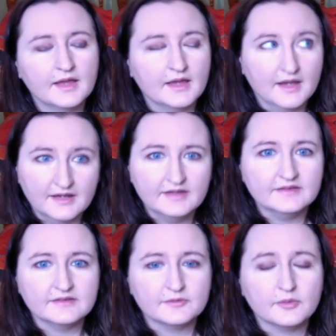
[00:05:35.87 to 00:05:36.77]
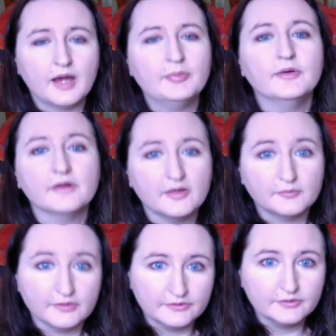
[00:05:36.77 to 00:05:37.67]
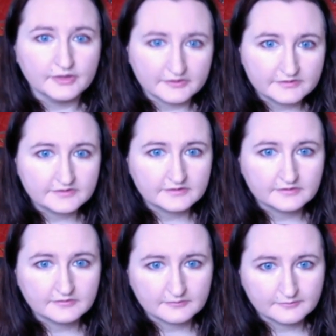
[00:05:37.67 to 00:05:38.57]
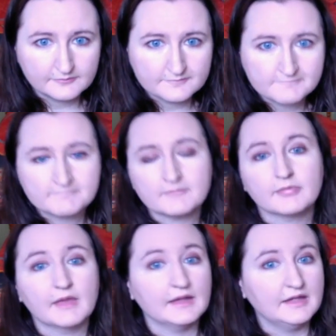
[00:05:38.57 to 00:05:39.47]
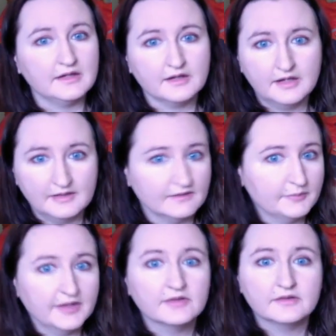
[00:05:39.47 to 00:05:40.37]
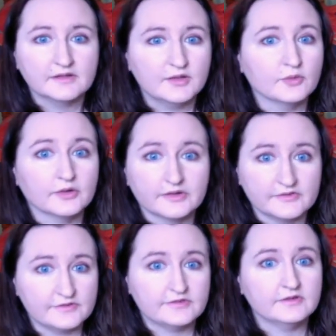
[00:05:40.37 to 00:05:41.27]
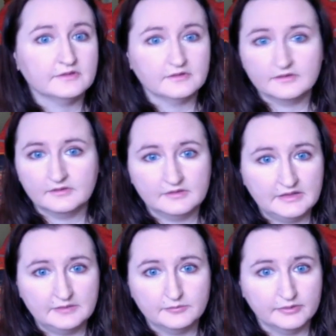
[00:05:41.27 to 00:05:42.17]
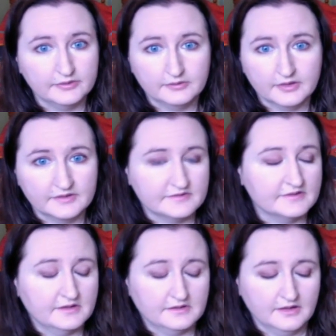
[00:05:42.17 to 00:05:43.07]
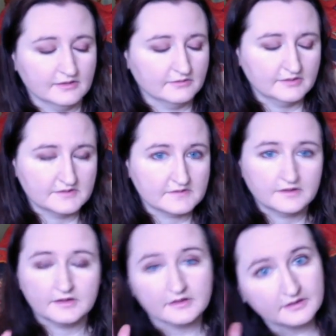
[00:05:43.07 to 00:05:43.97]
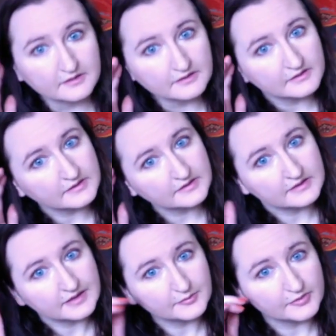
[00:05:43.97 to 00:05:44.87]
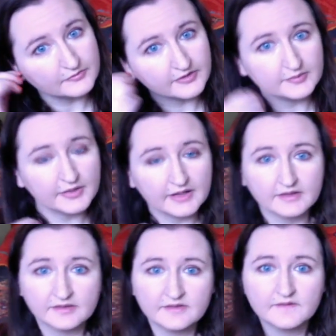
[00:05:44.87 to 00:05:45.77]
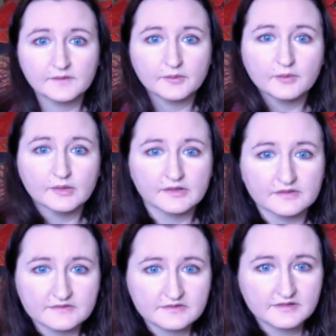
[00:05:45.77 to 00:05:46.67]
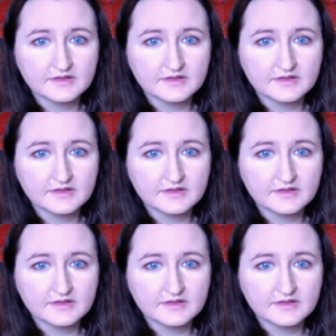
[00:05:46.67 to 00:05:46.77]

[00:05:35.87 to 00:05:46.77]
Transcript: And I put on belugas. And apparently orcas eat belugas, and now it's like he came up very panicked that there were orcas.